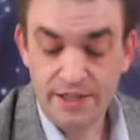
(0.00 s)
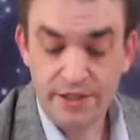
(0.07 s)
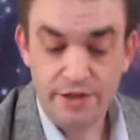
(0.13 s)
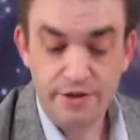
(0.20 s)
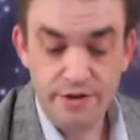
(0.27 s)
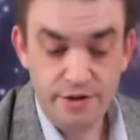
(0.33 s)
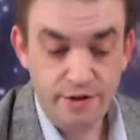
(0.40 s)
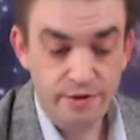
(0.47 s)
it's a
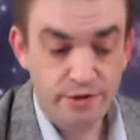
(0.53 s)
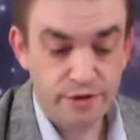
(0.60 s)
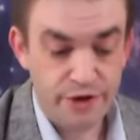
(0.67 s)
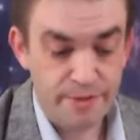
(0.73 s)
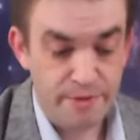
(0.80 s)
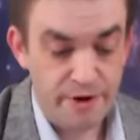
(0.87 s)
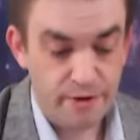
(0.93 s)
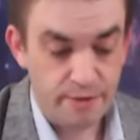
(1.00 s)
new,
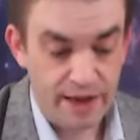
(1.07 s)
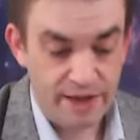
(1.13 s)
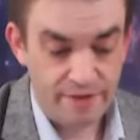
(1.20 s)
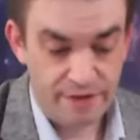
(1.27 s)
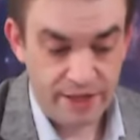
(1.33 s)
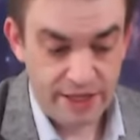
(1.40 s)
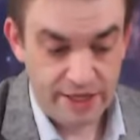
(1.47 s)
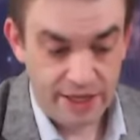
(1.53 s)
dreamier way
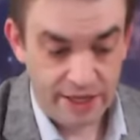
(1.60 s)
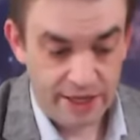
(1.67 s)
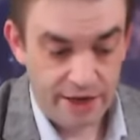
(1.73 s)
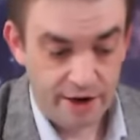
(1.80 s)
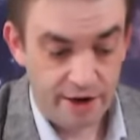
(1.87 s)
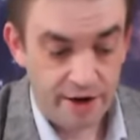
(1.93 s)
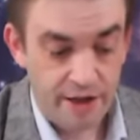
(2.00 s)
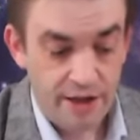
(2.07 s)
of thinking
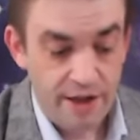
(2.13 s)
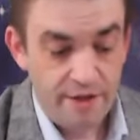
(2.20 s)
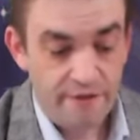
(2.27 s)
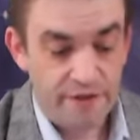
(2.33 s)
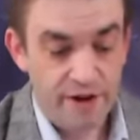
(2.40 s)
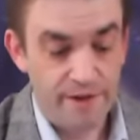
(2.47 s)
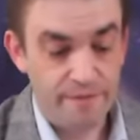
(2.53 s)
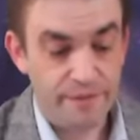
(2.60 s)
here,
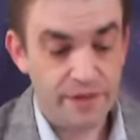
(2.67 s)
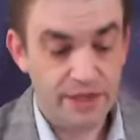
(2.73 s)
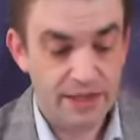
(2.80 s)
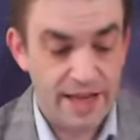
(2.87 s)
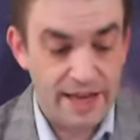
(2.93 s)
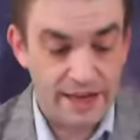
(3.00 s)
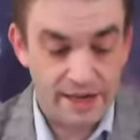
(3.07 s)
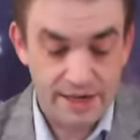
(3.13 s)
from
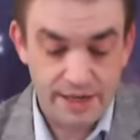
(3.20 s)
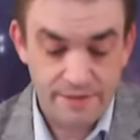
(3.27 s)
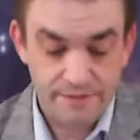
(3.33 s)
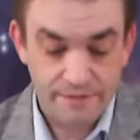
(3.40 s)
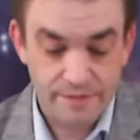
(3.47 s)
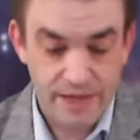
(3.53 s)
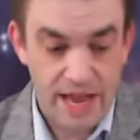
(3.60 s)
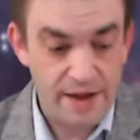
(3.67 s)
like,
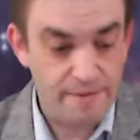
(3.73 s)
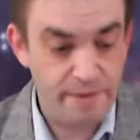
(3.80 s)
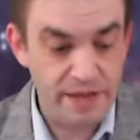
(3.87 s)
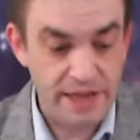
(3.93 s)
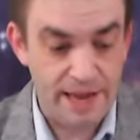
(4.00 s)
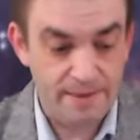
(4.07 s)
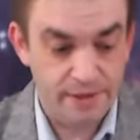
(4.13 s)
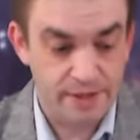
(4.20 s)
and
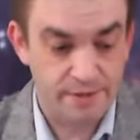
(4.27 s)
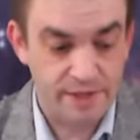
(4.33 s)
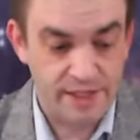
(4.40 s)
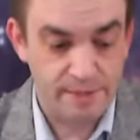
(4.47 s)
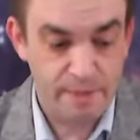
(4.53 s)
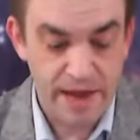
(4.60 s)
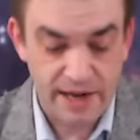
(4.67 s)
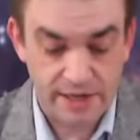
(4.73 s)
being able to
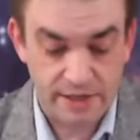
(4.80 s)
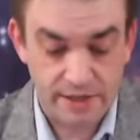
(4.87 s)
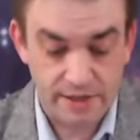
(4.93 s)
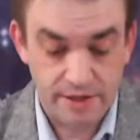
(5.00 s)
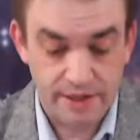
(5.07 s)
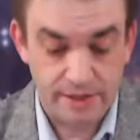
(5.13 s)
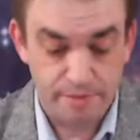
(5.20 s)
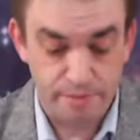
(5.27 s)
respect
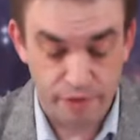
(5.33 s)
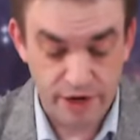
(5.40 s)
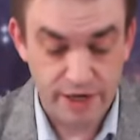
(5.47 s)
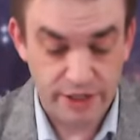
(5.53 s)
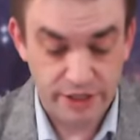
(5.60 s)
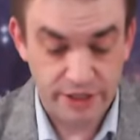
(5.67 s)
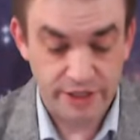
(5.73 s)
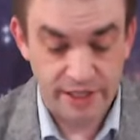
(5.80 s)
the
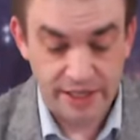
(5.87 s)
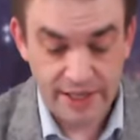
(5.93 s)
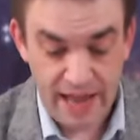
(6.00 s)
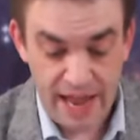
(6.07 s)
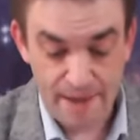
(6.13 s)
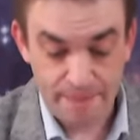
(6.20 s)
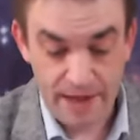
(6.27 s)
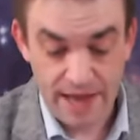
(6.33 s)
bridge, the
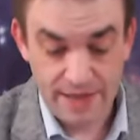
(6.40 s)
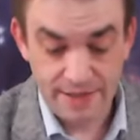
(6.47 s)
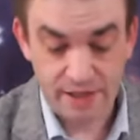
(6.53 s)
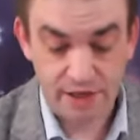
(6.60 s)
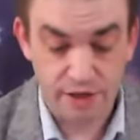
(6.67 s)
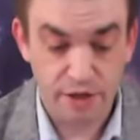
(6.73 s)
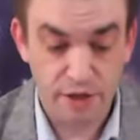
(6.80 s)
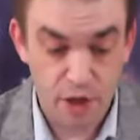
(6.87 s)
gap as
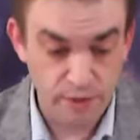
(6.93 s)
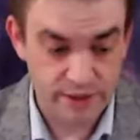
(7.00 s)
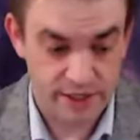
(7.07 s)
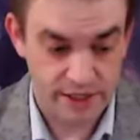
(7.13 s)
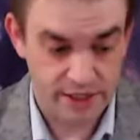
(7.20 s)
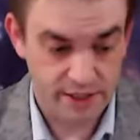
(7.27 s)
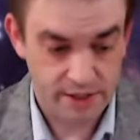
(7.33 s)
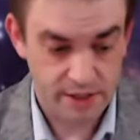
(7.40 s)
it
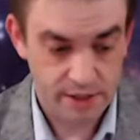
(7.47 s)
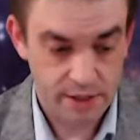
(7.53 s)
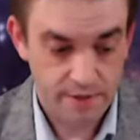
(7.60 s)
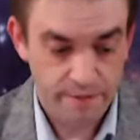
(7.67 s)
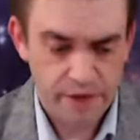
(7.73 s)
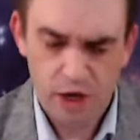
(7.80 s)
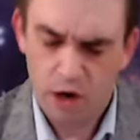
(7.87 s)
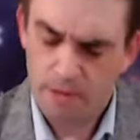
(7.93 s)
closes.
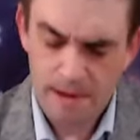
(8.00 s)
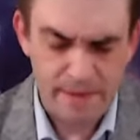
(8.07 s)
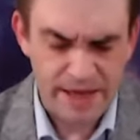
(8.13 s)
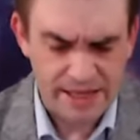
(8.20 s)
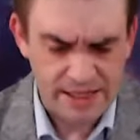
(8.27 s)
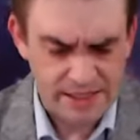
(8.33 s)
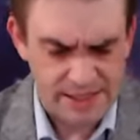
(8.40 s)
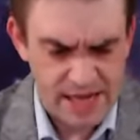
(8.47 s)
Hope I'm
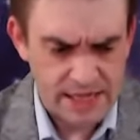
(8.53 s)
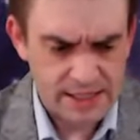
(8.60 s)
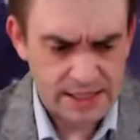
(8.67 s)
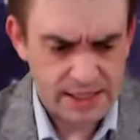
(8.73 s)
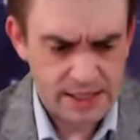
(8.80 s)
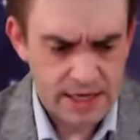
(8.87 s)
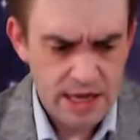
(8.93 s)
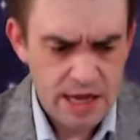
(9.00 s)
making
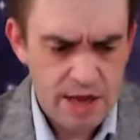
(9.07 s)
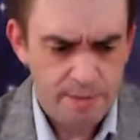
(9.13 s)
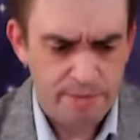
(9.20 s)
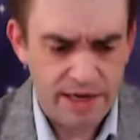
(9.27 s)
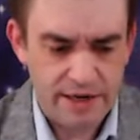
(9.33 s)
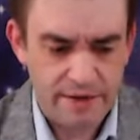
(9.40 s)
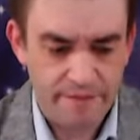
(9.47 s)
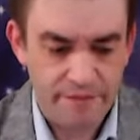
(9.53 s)
sense.
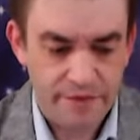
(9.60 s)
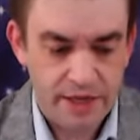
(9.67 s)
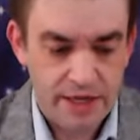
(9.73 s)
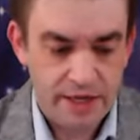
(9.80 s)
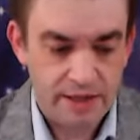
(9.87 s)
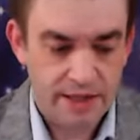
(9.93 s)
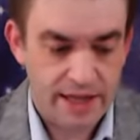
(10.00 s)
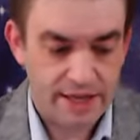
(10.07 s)
But
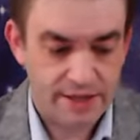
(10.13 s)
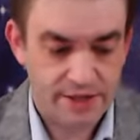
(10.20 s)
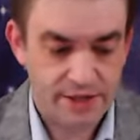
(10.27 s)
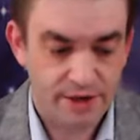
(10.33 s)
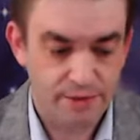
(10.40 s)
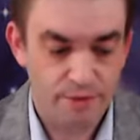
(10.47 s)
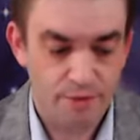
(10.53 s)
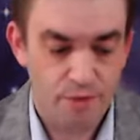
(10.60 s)
like,
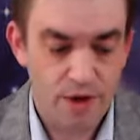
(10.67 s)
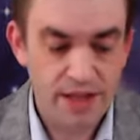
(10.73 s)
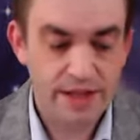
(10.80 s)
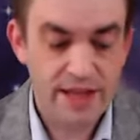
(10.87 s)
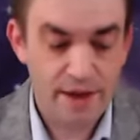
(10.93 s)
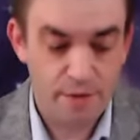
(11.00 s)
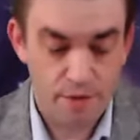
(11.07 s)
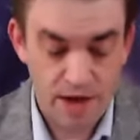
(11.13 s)
so
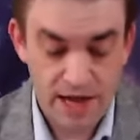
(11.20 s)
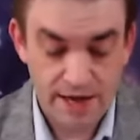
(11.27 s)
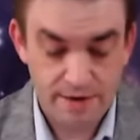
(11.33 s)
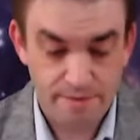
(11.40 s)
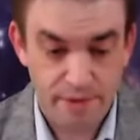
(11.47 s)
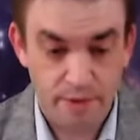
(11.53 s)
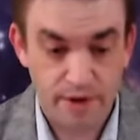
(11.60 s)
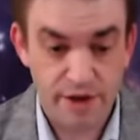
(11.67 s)
what they
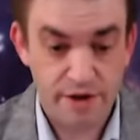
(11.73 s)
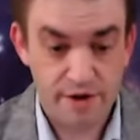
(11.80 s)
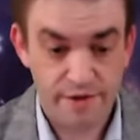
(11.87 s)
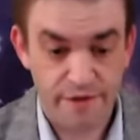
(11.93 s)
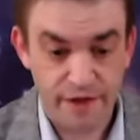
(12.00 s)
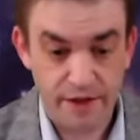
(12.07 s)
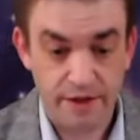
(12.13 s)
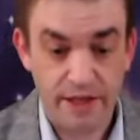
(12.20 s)
want, but what you're
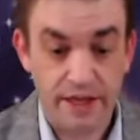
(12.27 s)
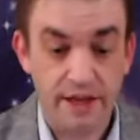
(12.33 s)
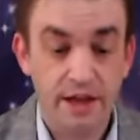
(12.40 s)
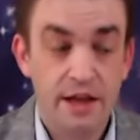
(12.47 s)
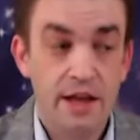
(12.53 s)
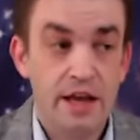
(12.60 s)
feeling